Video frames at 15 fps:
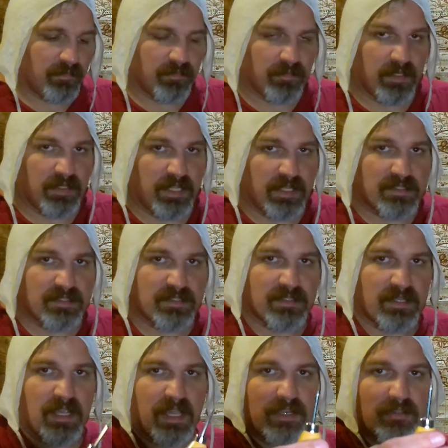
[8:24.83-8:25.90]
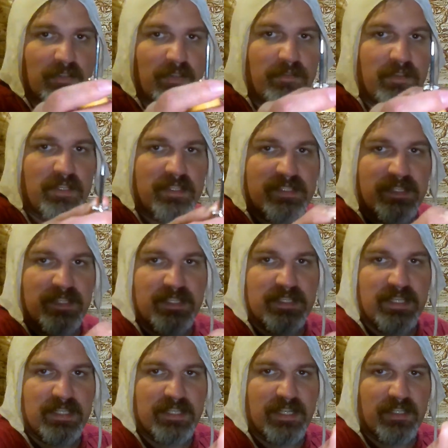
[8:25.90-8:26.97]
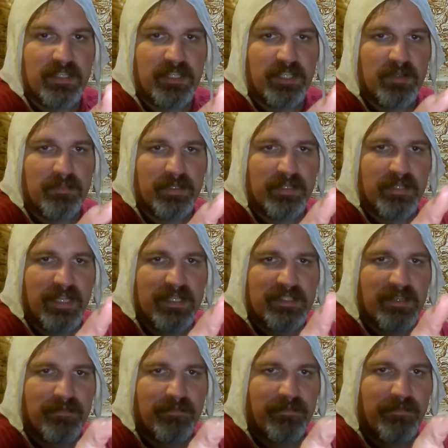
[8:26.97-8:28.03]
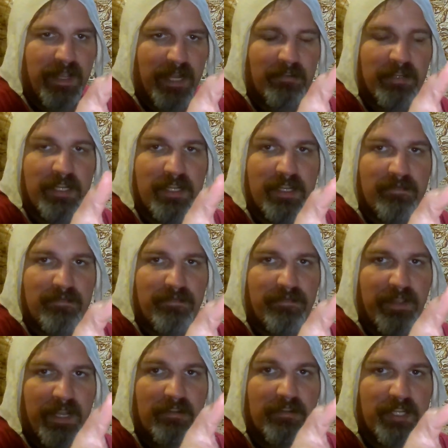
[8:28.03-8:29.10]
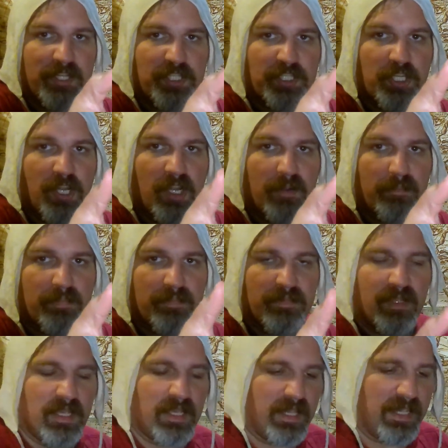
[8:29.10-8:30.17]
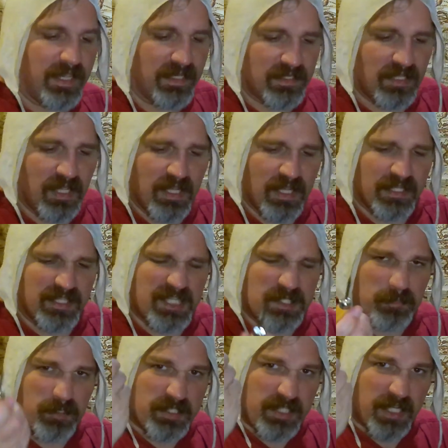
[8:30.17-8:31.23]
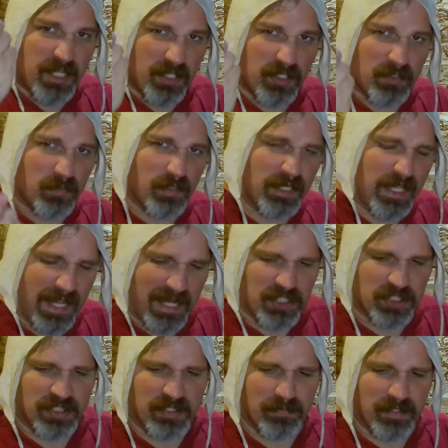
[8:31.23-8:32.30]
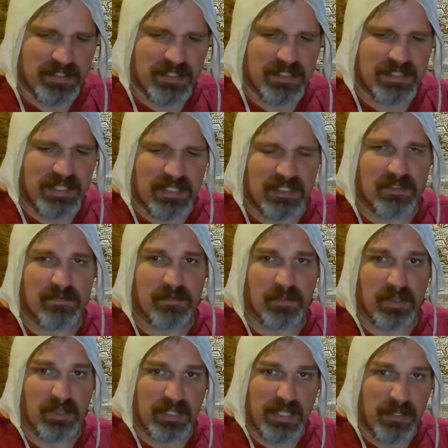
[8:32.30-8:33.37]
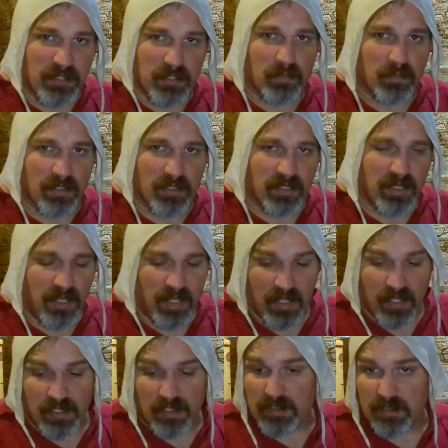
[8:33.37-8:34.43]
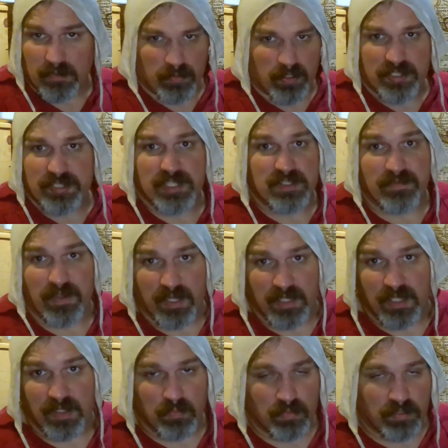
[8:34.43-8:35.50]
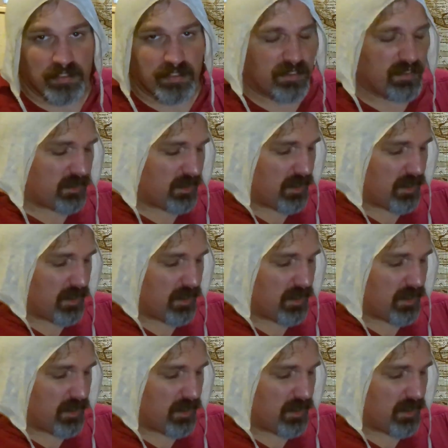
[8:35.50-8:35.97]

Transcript: And that's, I don't know if you can see the detail in there, but that's a very, very sharp head. This particular one actually was intended for leather work. Works just fine on wood.